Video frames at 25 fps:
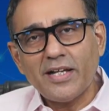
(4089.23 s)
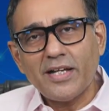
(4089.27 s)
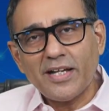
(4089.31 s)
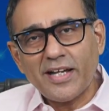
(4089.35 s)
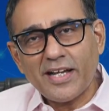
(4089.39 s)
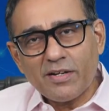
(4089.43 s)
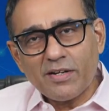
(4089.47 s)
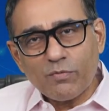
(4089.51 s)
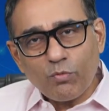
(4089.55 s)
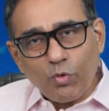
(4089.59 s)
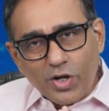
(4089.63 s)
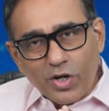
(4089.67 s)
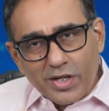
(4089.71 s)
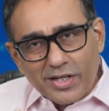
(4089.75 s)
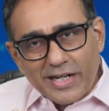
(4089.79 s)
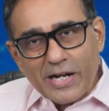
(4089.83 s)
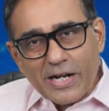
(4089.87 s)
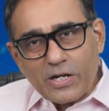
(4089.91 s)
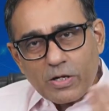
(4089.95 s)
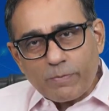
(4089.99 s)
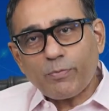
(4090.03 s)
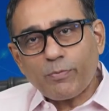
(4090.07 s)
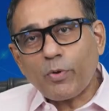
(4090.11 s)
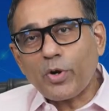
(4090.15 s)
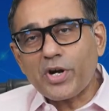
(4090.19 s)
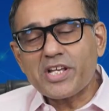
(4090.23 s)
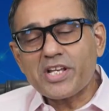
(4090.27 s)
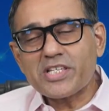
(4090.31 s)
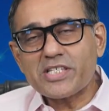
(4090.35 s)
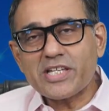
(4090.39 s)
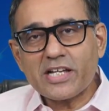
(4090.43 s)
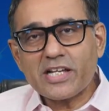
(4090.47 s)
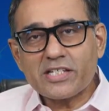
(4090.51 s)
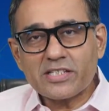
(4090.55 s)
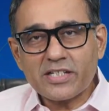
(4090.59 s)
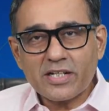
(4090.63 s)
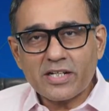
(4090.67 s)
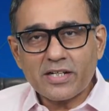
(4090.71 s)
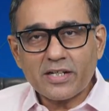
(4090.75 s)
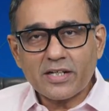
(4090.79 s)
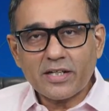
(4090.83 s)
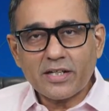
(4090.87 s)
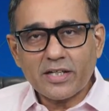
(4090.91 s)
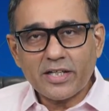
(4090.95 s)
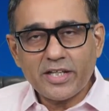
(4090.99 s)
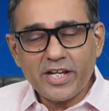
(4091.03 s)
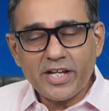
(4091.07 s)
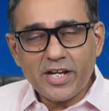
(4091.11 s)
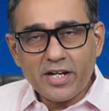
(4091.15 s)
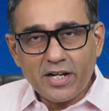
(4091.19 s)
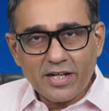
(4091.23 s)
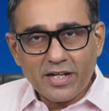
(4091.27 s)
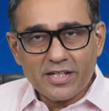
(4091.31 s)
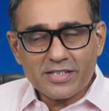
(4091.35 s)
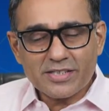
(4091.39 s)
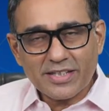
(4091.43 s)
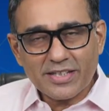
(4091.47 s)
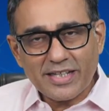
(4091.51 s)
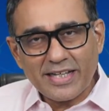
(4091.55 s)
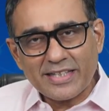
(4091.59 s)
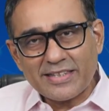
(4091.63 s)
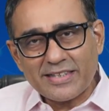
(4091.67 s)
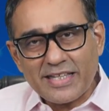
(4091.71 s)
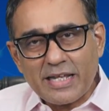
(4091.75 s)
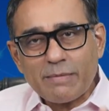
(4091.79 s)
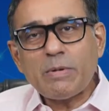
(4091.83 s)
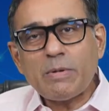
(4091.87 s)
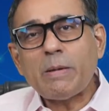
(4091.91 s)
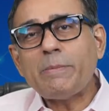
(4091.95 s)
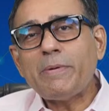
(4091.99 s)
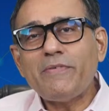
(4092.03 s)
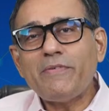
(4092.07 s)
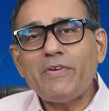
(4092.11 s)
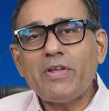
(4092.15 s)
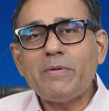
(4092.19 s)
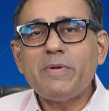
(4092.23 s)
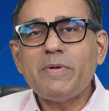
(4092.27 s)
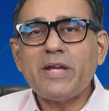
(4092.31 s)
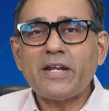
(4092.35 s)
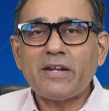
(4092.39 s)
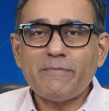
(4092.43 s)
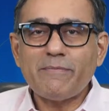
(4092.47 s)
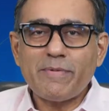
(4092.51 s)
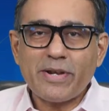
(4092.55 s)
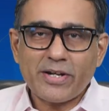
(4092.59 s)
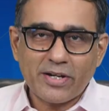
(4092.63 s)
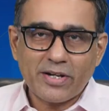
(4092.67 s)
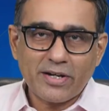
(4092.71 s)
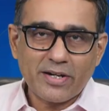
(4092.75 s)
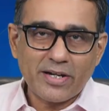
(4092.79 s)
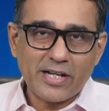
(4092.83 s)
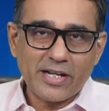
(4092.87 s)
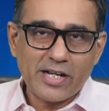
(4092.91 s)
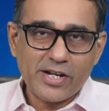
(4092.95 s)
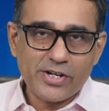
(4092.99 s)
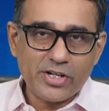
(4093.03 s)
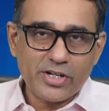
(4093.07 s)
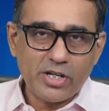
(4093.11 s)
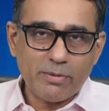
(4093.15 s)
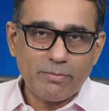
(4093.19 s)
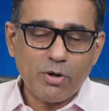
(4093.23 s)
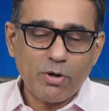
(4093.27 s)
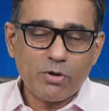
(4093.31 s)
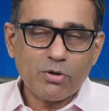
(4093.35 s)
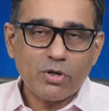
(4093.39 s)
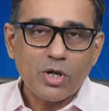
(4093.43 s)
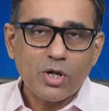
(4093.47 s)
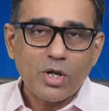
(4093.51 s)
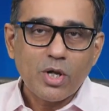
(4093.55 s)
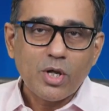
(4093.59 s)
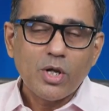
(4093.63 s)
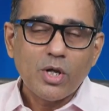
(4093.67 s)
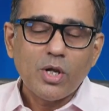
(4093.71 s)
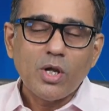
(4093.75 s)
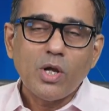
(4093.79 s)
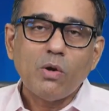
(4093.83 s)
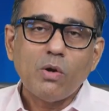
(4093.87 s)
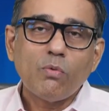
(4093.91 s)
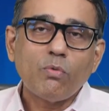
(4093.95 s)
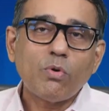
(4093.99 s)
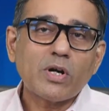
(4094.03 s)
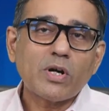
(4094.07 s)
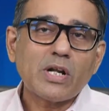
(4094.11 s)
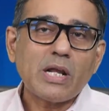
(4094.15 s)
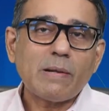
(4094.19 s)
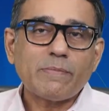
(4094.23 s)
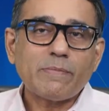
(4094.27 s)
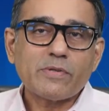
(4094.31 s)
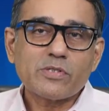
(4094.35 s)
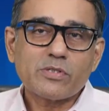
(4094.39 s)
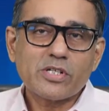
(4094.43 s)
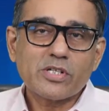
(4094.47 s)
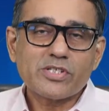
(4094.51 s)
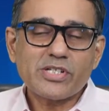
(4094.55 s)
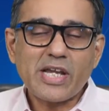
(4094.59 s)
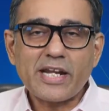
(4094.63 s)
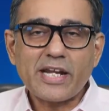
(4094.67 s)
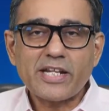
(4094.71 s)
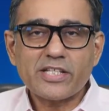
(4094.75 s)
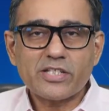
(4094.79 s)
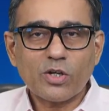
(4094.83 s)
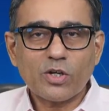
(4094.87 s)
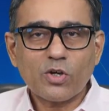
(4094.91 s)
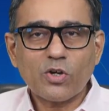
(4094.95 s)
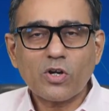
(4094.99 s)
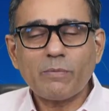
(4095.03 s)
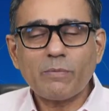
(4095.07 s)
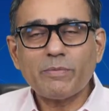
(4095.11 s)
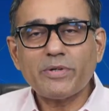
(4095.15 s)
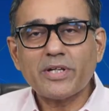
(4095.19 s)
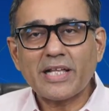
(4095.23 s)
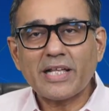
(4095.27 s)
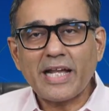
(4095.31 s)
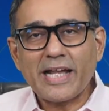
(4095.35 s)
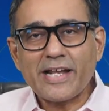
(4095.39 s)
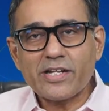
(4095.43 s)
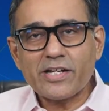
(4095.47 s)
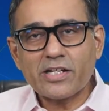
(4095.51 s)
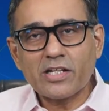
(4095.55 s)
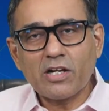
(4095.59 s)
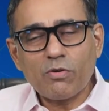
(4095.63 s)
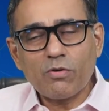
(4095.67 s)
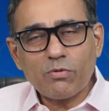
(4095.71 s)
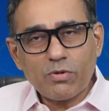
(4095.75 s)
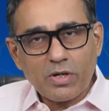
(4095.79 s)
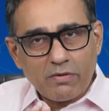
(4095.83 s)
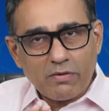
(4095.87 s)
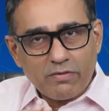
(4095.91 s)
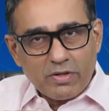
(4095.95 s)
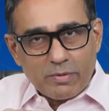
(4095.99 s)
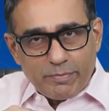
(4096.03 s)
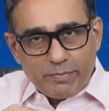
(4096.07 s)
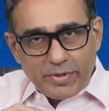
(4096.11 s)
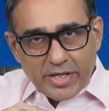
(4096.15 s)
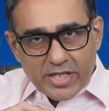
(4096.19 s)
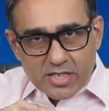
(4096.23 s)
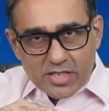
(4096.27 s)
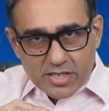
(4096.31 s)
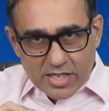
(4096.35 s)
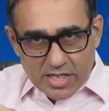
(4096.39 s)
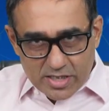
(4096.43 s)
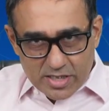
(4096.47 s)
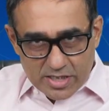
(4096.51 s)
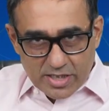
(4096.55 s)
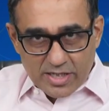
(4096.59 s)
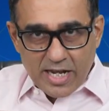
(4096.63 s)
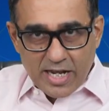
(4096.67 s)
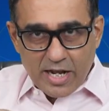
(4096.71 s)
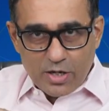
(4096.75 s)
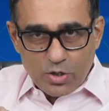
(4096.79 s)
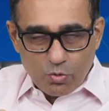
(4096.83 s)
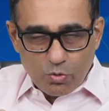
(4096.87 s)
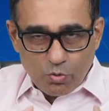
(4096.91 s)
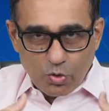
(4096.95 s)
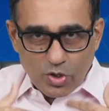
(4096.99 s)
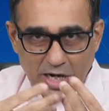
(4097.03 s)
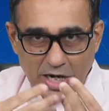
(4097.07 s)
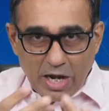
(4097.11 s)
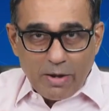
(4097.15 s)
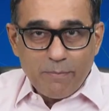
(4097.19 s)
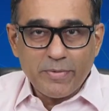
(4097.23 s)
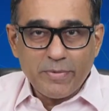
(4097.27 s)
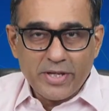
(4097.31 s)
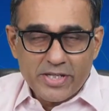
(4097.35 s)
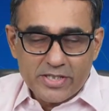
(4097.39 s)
and what kind of policy action he does, and then maybe we'll be in a better clarity about what happens to the Chinese economy. Right now, our base case scenario, what I